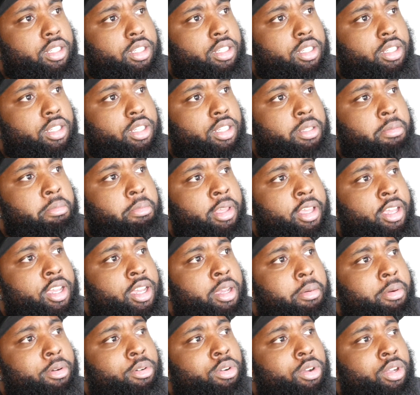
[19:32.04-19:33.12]
he may
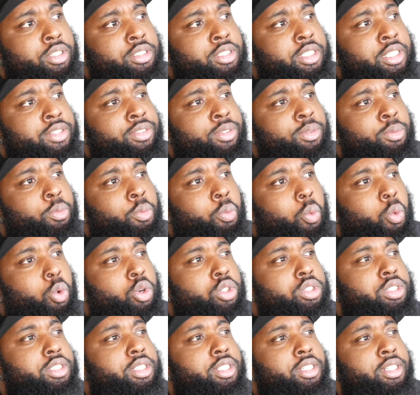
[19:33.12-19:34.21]
come across as even
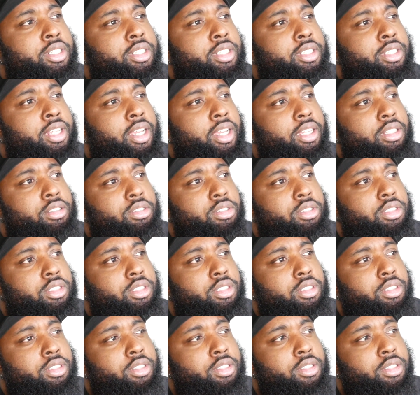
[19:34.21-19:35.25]
worse than the Danes.